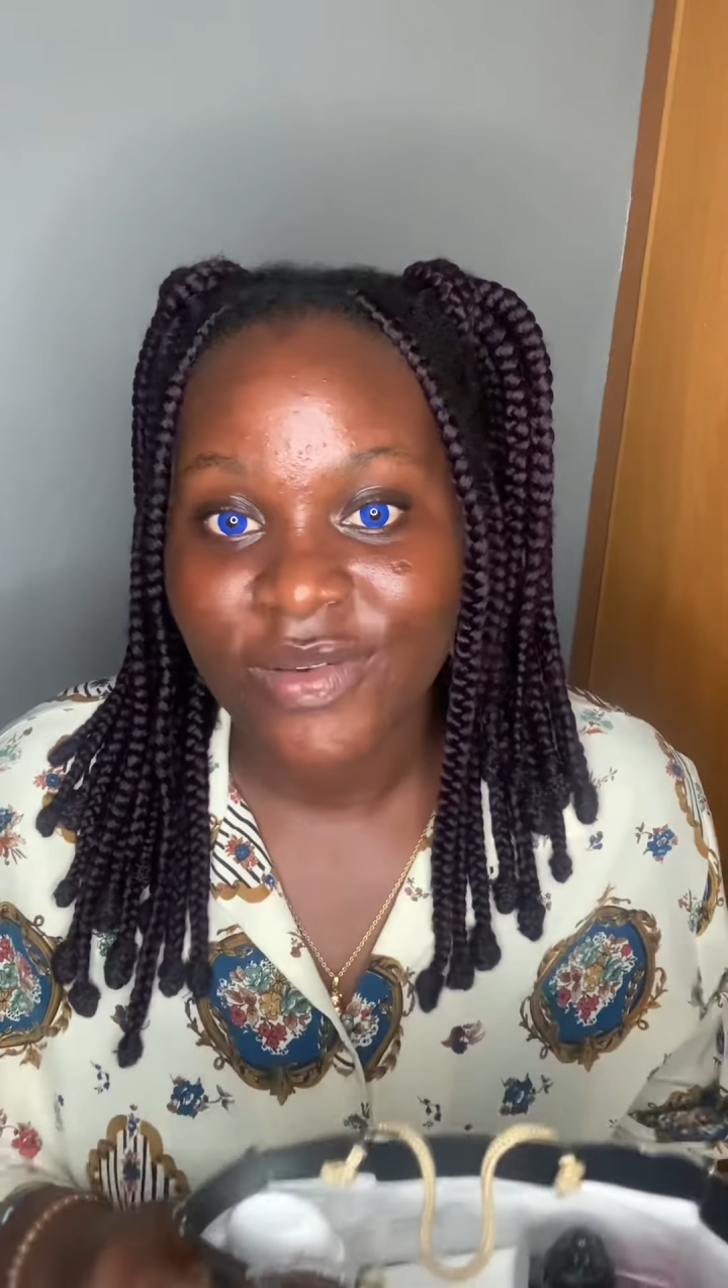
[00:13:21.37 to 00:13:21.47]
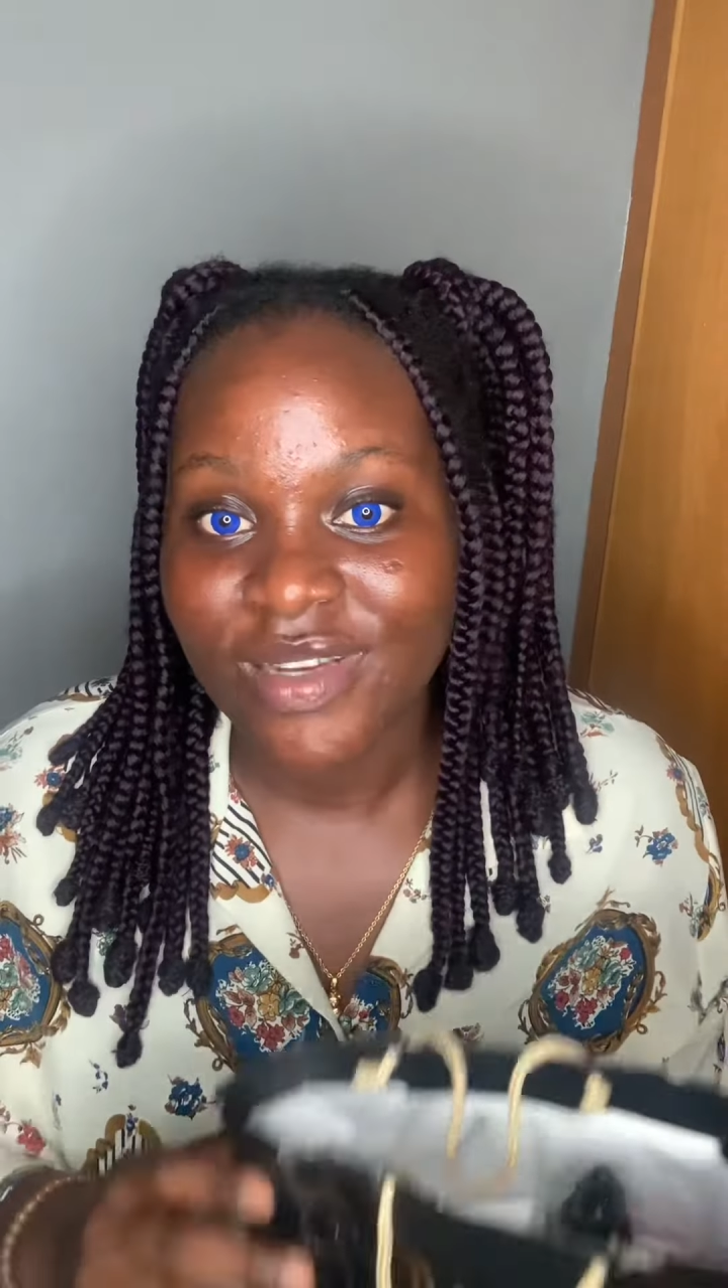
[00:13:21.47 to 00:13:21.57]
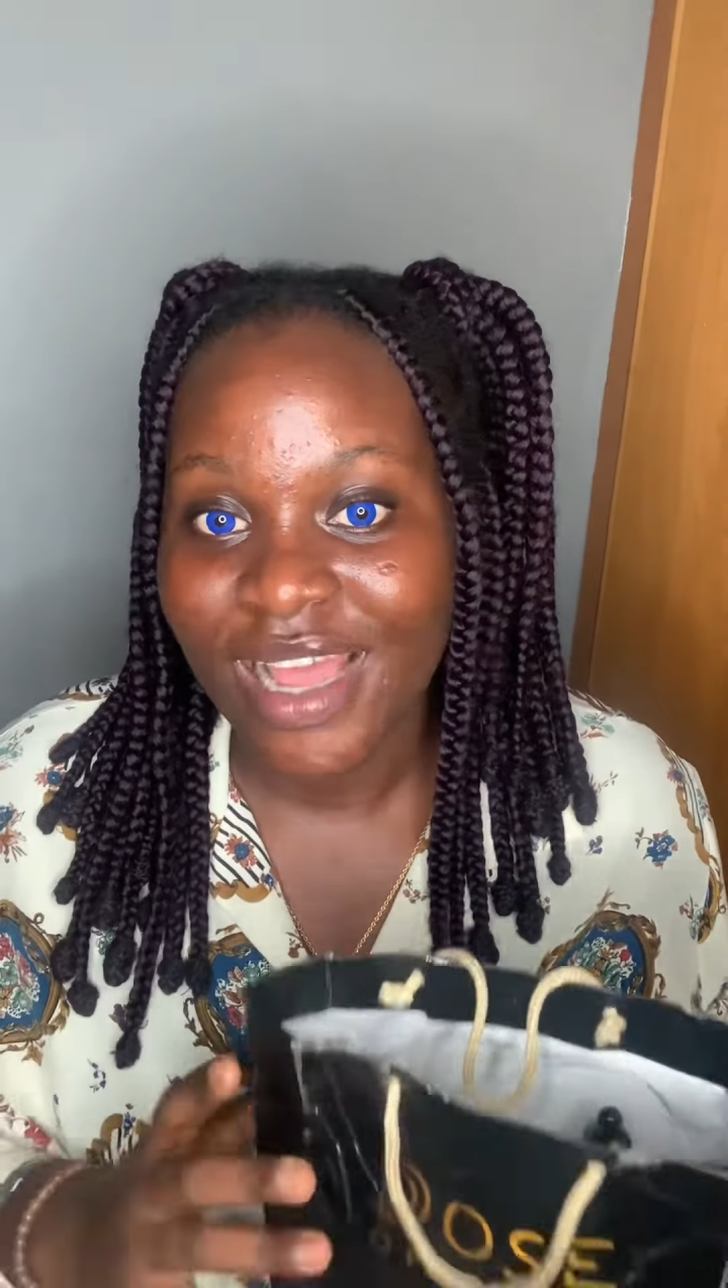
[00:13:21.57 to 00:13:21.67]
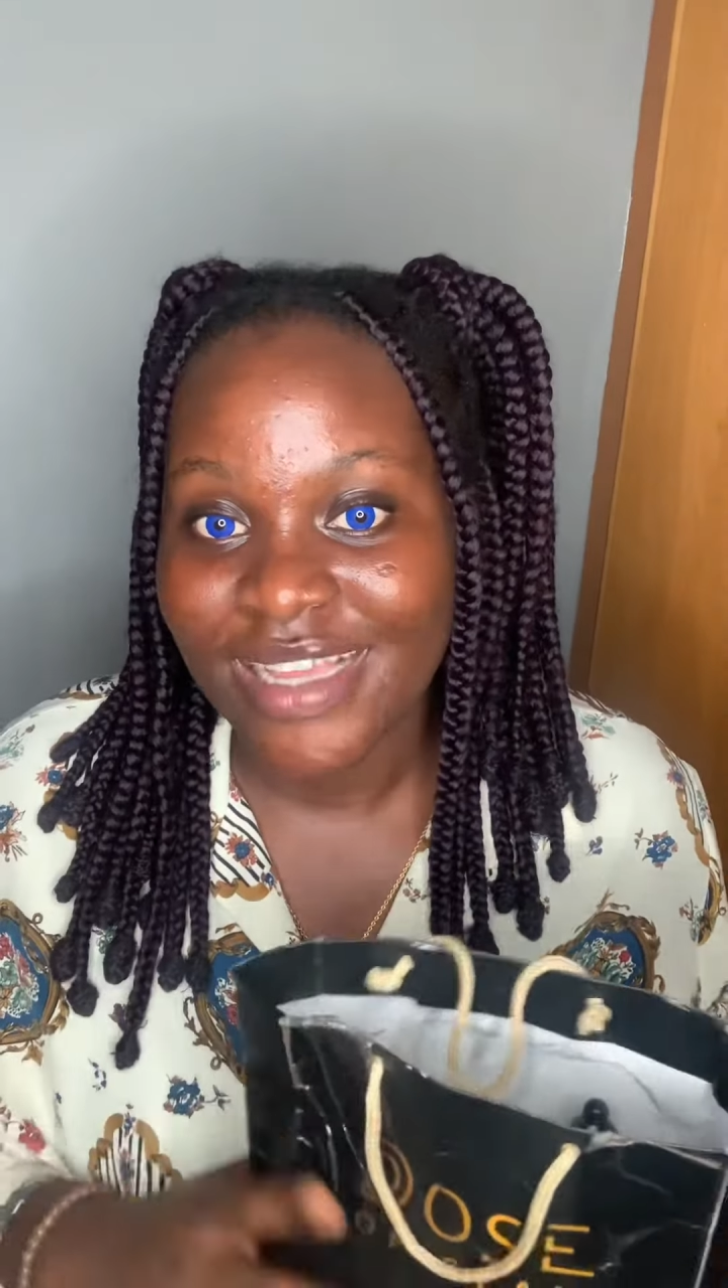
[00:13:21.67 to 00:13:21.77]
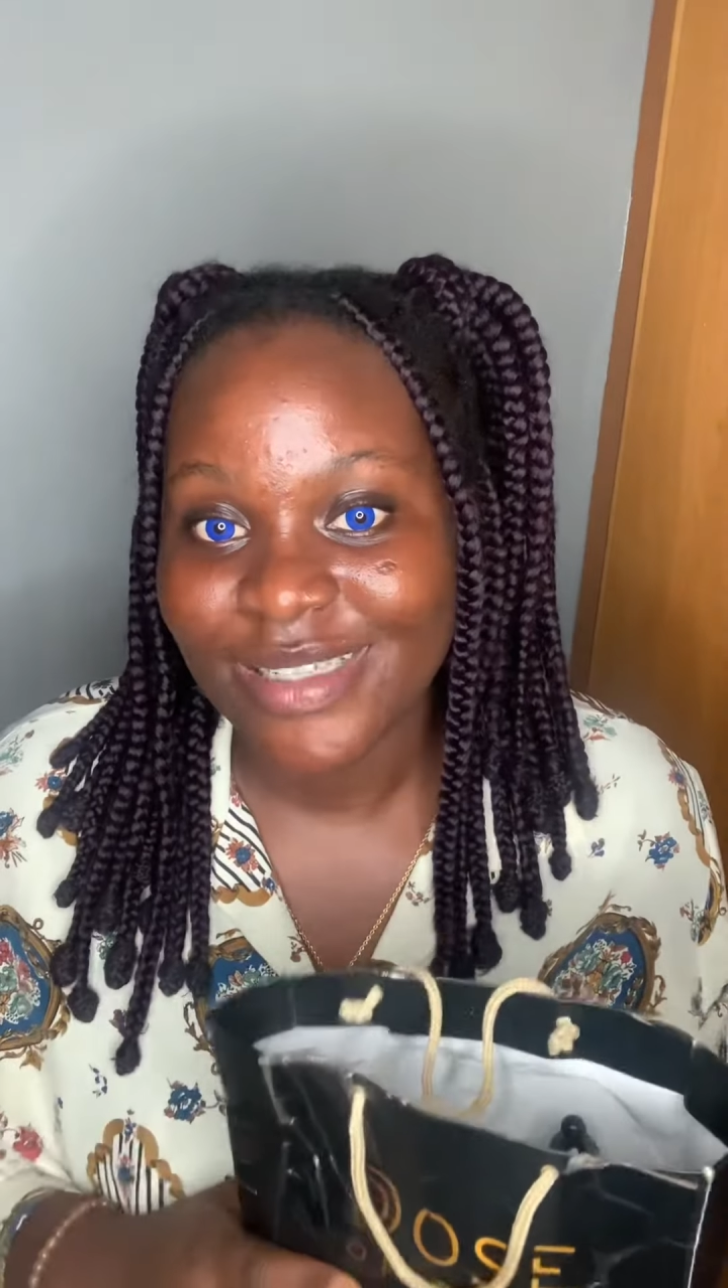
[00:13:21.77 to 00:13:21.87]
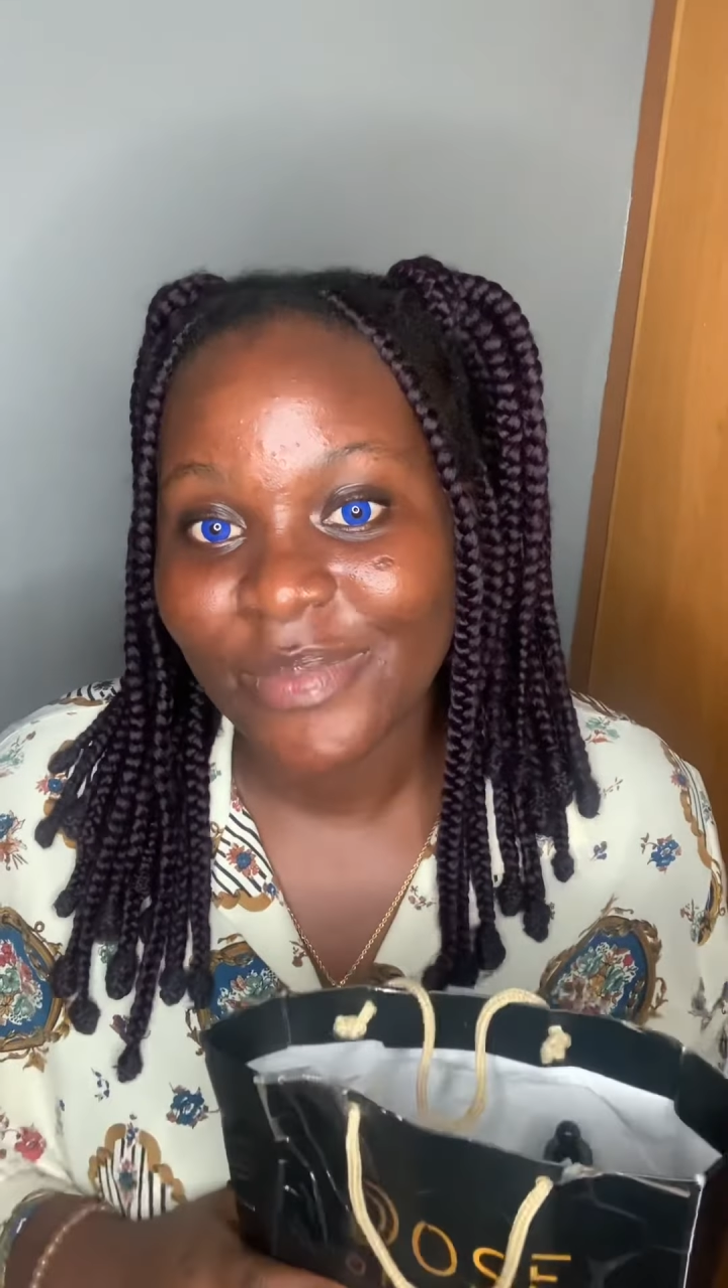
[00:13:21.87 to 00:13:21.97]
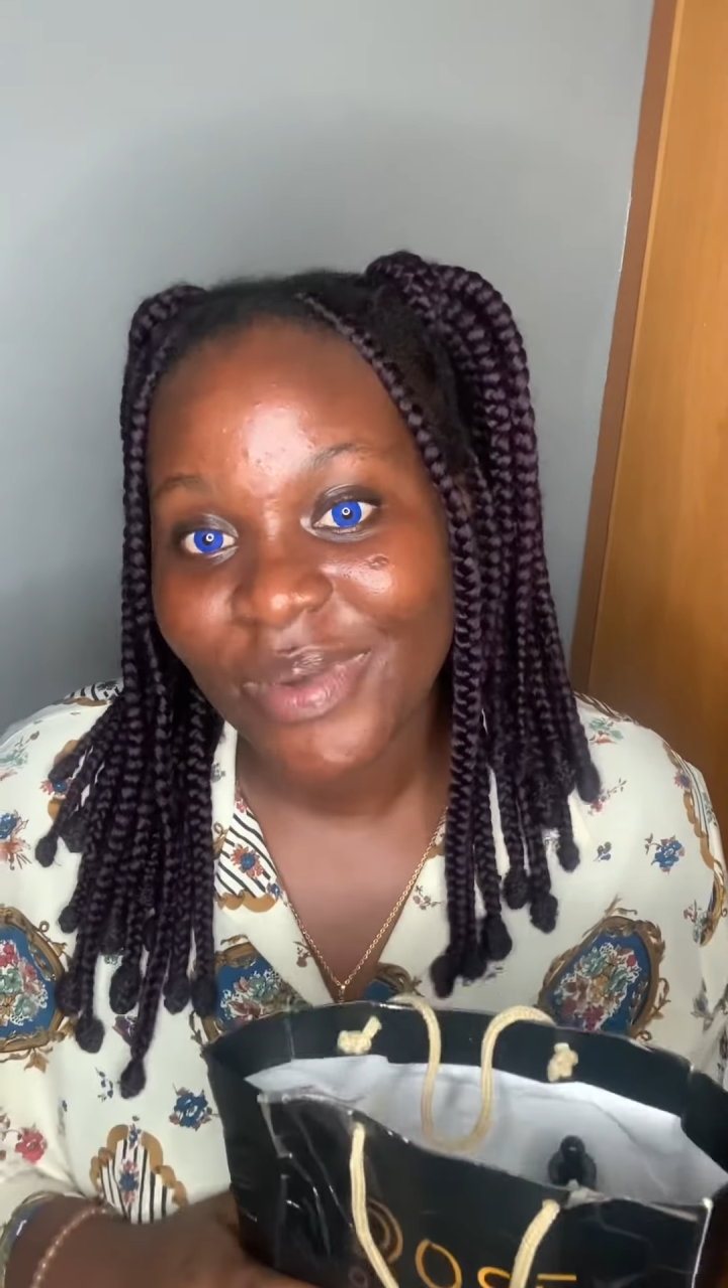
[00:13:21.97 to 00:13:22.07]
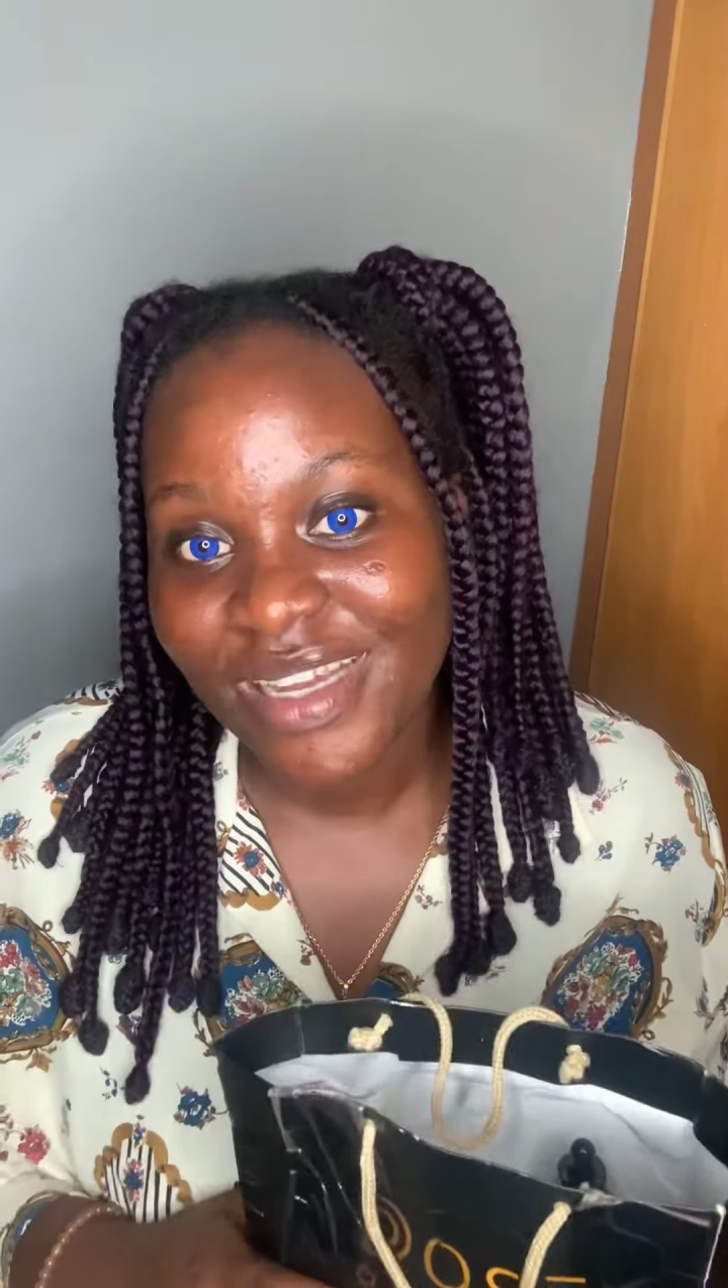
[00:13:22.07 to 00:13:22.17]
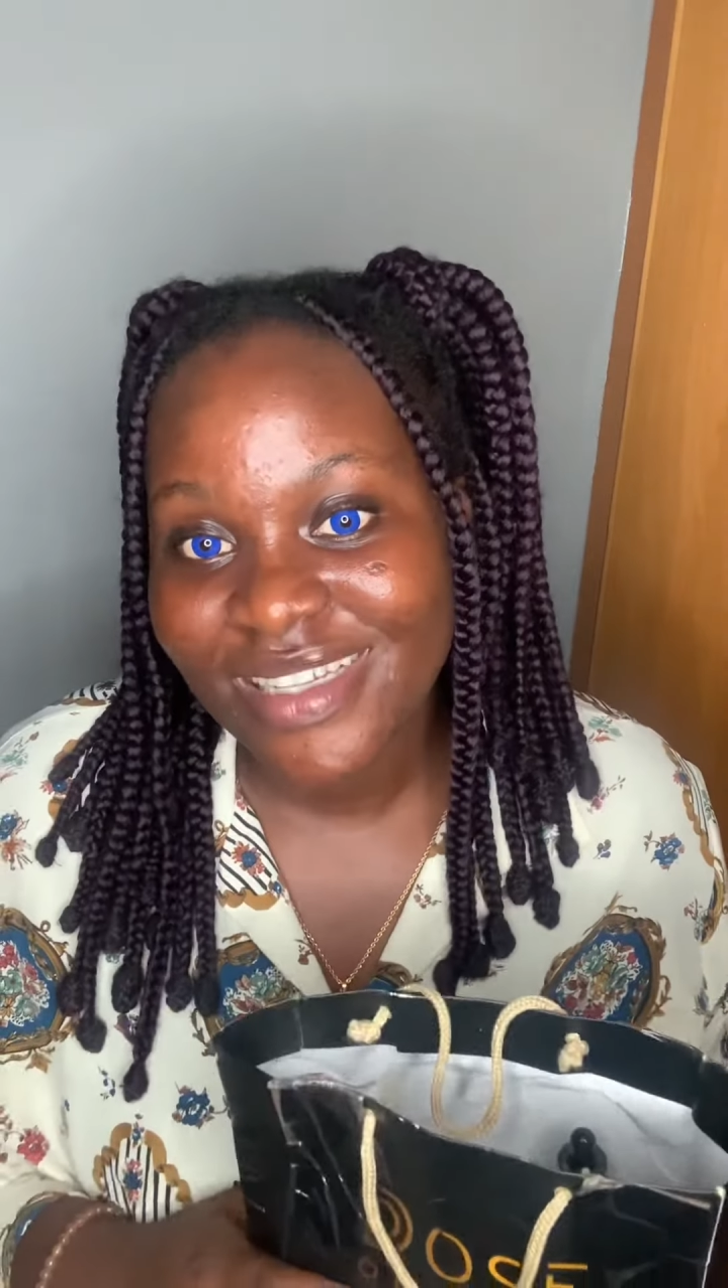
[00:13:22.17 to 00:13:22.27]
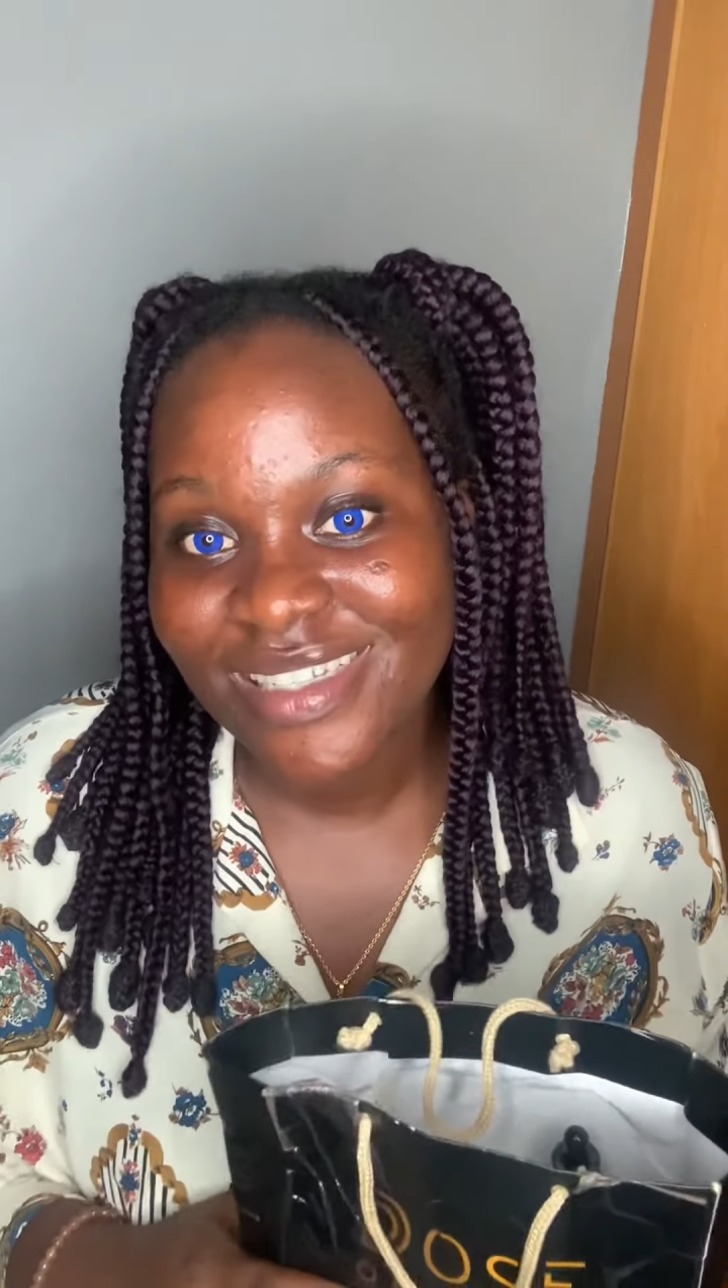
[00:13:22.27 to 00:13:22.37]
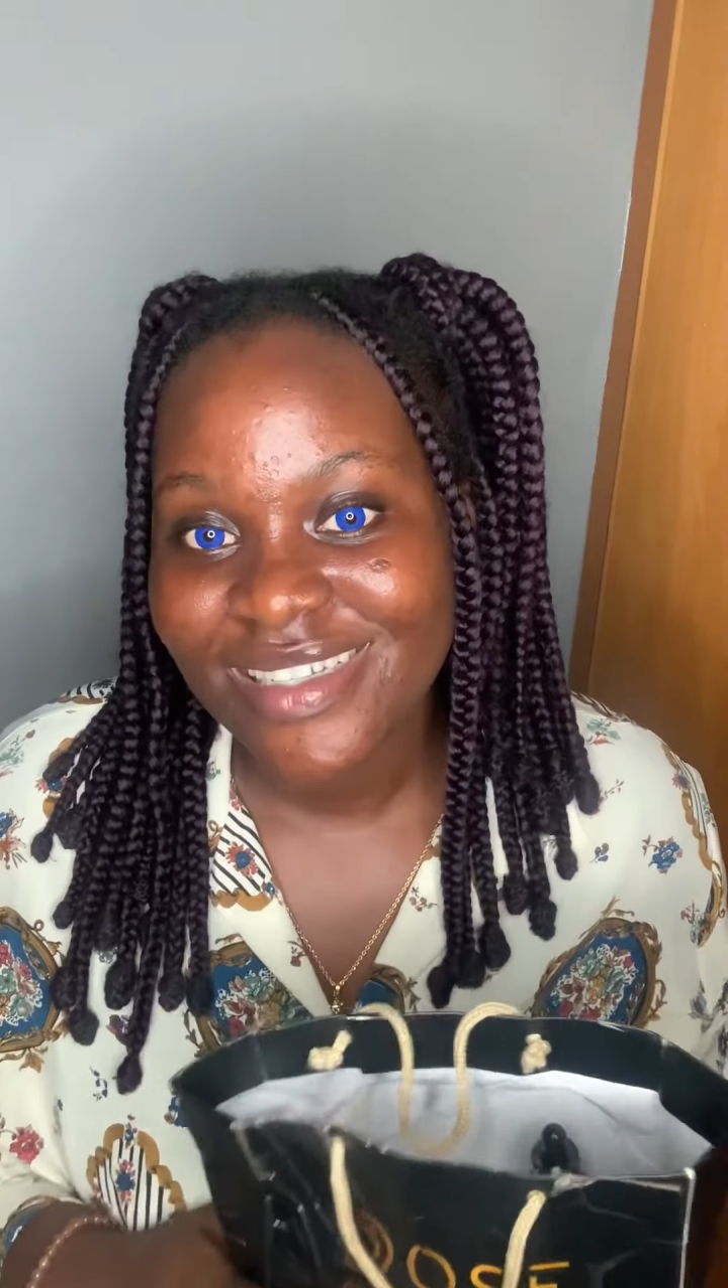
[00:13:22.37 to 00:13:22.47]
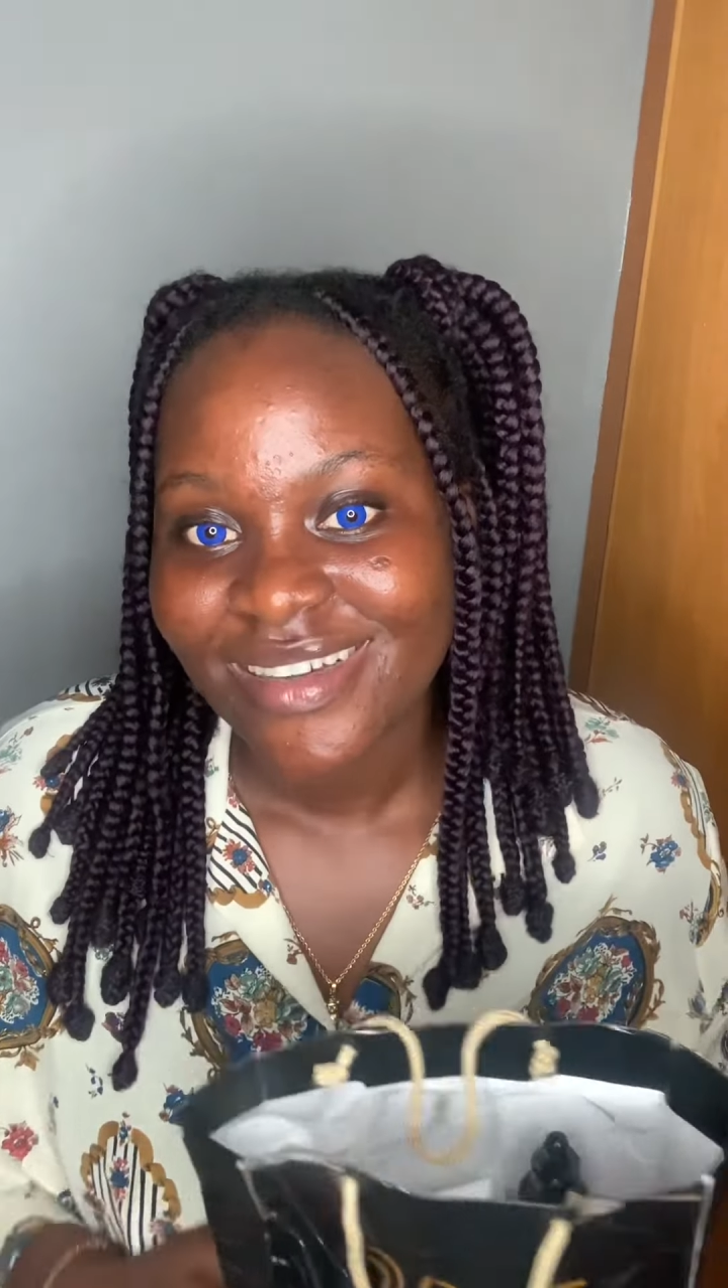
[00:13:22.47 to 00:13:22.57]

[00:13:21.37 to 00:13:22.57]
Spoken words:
my IG page